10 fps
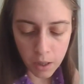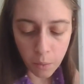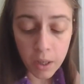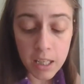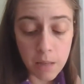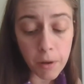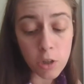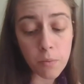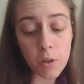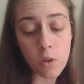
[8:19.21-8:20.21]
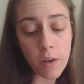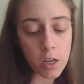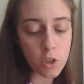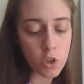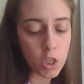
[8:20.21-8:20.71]
what is the partial pressure of
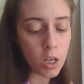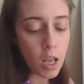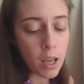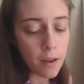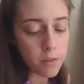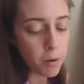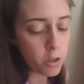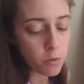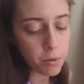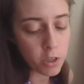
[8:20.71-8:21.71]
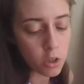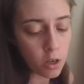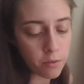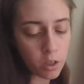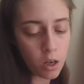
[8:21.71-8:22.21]
oxygen? If the partial pressure
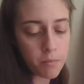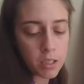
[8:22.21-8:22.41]
of carbon